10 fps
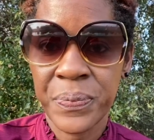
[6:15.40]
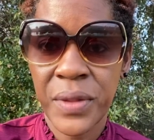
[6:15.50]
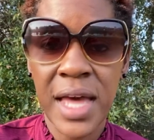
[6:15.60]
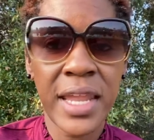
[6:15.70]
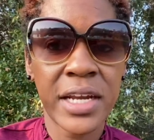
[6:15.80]

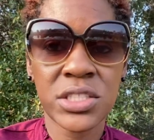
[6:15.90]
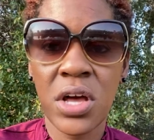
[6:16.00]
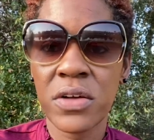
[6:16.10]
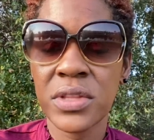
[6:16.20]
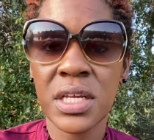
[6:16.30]
I like to
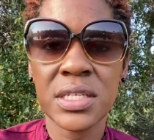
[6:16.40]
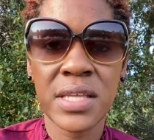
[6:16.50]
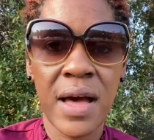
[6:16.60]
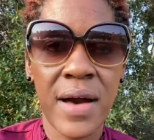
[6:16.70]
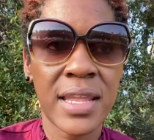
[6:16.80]
talk things
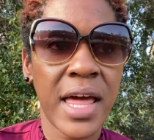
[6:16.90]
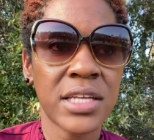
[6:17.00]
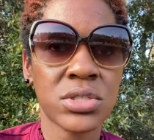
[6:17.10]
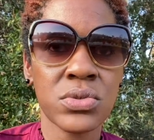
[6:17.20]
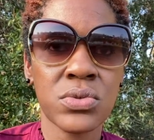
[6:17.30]
out. I
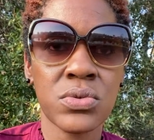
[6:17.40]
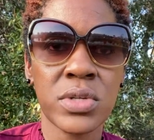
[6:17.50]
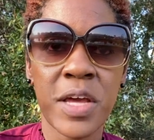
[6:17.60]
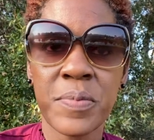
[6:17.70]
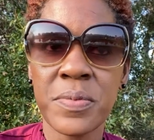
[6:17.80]
like to
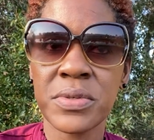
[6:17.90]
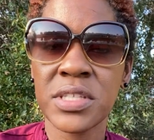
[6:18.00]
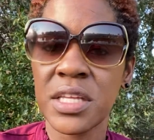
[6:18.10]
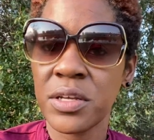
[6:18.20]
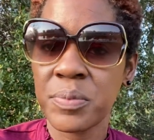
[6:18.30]
let people
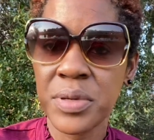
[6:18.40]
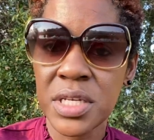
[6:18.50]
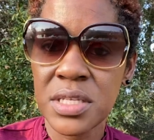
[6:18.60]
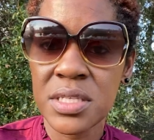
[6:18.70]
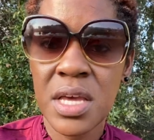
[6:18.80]
say their
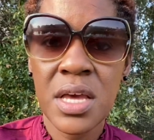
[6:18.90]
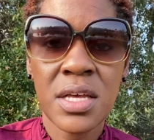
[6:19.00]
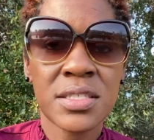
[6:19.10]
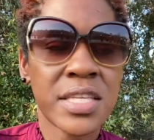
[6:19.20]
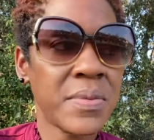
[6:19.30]
piece,
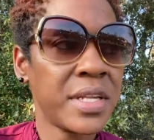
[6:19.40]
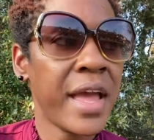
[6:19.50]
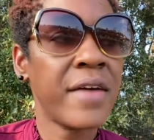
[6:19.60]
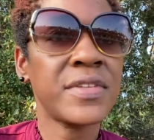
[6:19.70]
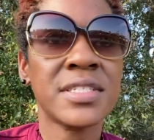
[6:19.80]
say what they
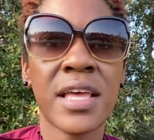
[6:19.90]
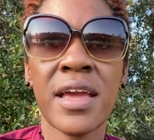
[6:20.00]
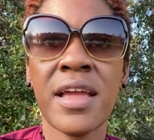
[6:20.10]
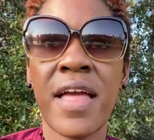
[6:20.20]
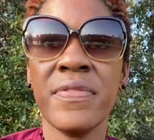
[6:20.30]
have to
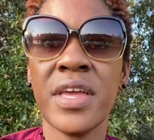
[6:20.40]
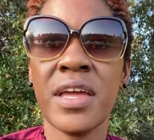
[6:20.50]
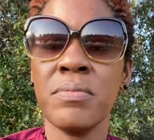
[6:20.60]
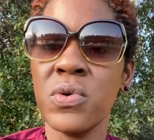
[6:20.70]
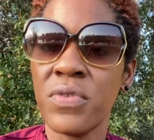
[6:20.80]
say, and
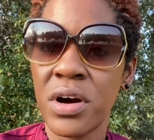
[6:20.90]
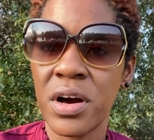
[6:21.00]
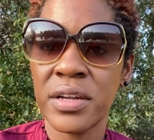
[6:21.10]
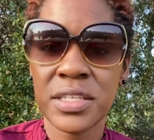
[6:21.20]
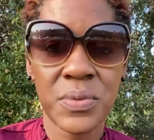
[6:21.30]
then move
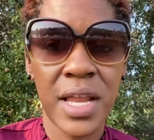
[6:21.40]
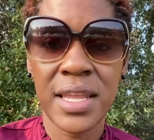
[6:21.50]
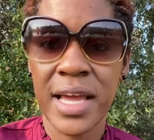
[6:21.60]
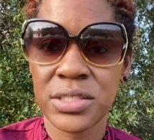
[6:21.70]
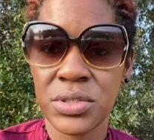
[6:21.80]
on. That's what I
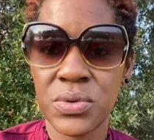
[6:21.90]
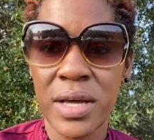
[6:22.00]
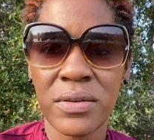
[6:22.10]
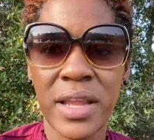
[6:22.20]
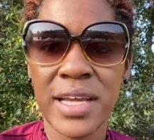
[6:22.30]
like to do.
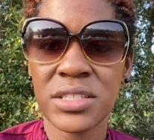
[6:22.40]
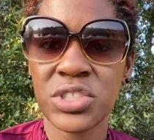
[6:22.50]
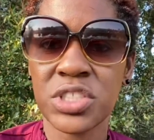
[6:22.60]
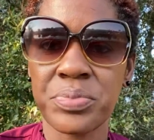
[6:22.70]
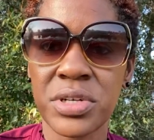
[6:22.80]
I don't like to
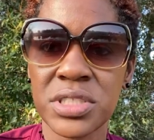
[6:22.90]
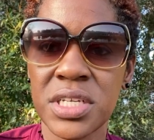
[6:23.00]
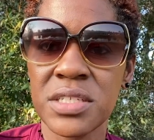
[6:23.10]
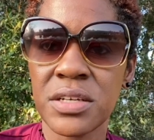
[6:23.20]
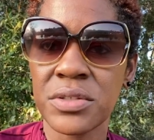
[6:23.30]
just brush
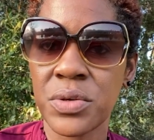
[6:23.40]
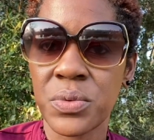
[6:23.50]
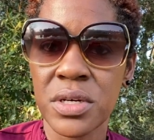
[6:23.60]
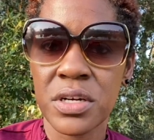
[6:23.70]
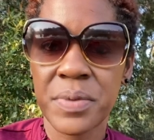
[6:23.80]
things under the
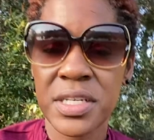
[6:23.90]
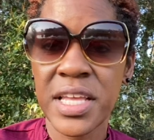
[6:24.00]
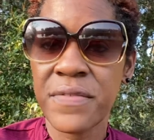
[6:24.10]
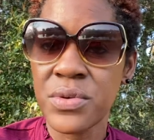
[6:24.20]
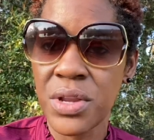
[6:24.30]
rug, because
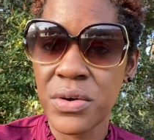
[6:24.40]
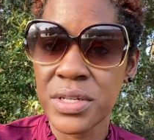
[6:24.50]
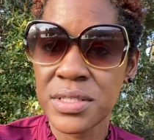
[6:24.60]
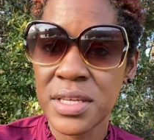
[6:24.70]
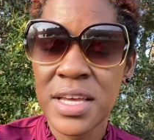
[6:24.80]
have you
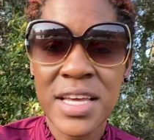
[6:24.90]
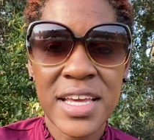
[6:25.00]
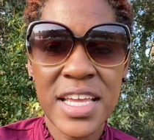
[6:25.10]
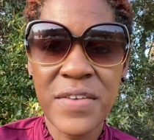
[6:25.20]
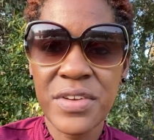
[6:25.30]
noticed,
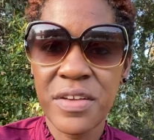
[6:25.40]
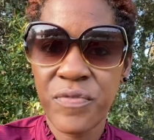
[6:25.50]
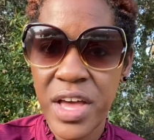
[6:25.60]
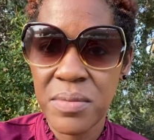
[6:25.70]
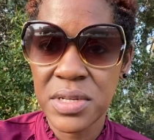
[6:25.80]
even in
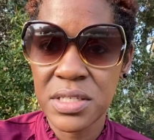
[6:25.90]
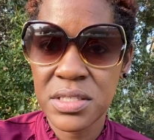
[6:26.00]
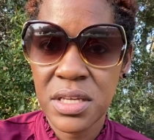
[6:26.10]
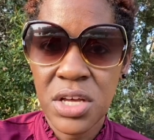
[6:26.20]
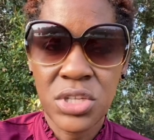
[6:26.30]
families,
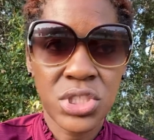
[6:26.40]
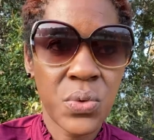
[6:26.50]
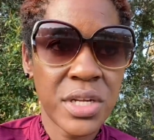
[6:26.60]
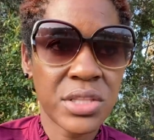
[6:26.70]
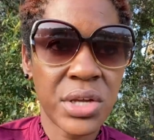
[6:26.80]

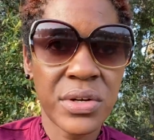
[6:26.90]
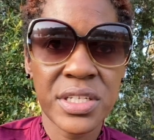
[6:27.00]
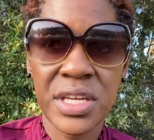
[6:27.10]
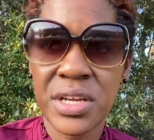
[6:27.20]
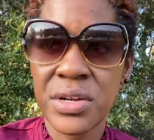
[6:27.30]
20, 30
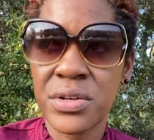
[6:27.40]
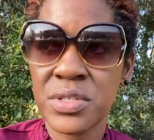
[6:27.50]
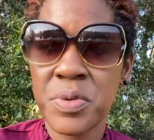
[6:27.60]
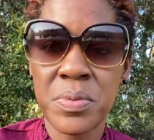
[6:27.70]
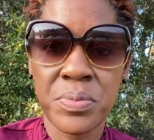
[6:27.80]

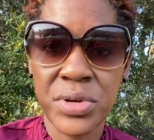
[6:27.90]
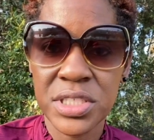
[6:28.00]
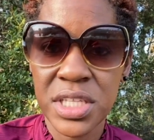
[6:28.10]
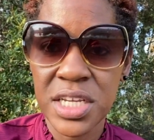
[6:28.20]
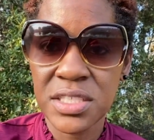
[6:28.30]
years, people
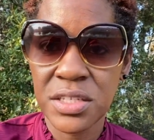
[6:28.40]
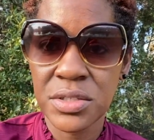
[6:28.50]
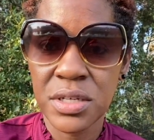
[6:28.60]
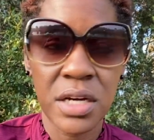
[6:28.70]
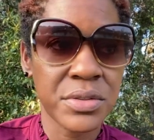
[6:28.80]
brush things
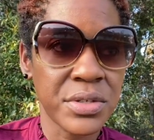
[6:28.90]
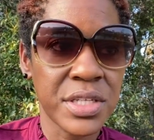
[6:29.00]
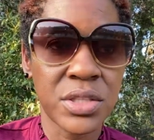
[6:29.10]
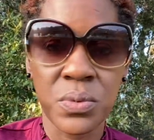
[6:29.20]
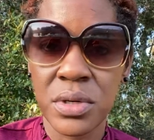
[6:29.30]

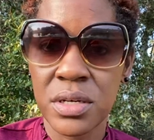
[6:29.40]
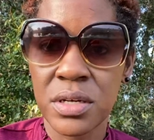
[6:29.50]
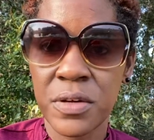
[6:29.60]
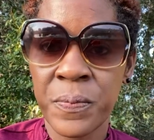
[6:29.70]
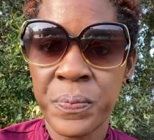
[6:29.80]
underneath the
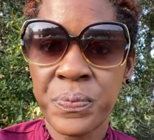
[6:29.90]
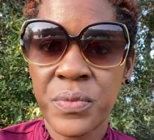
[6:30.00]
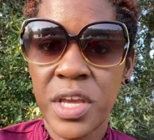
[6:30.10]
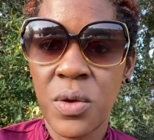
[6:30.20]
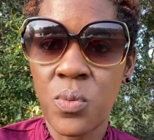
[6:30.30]
rug,
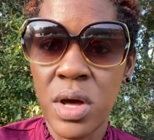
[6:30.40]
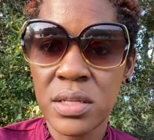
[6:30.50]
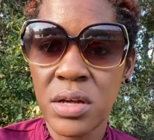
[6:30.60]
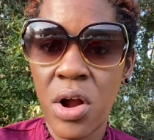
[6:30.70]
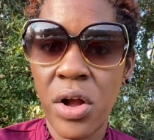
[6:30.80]
and
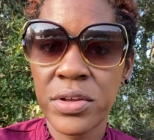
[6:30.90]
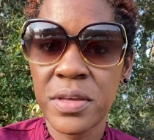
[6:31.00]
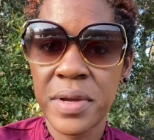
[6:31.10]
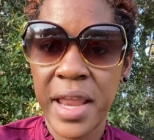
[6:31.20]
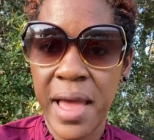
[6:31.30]
one little
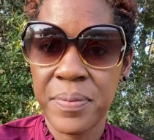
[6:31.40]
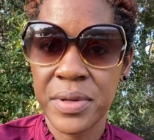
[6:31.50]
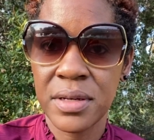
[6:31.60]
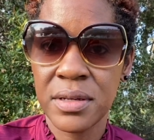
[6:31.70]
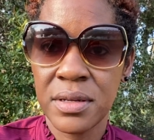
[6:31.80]
argument happened.